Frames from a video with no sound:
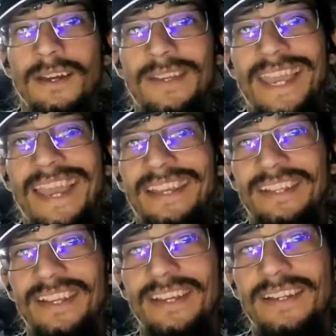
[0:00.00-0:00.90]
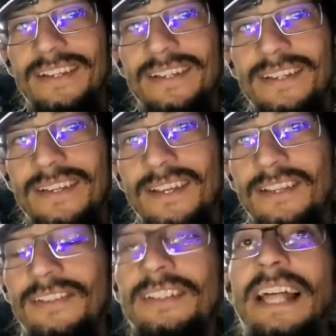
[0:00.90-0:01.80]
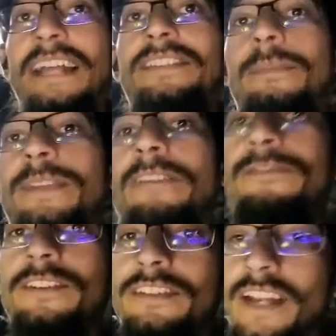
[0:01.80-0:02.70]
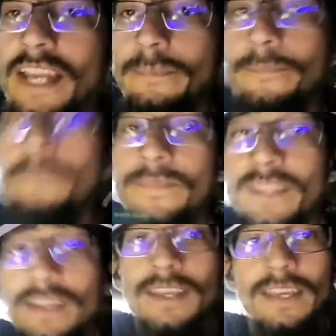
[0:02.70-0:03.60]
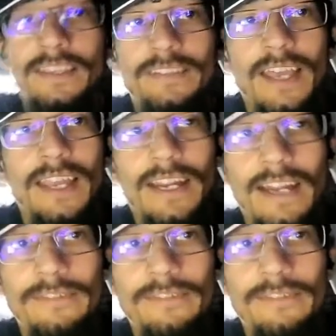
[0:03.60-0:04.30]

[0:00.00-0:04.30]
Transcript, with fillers: Okay, so the last update for tonight is that